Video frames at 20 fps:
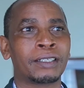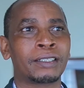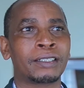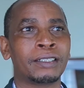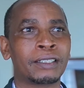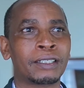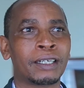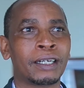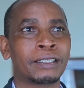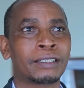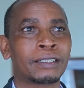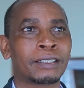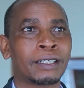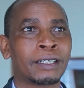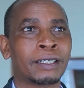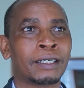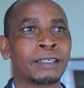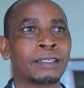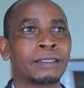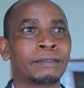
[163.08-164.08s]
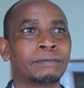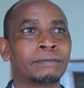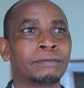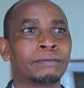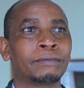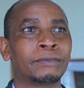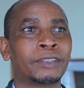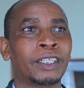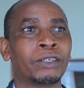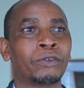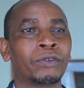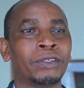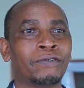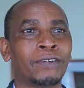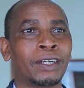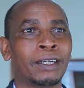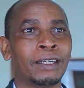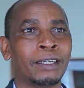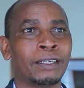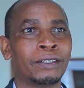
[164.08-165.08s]
assistants are the
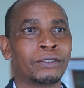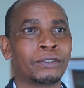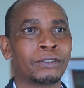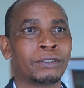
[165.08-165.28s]
equivalent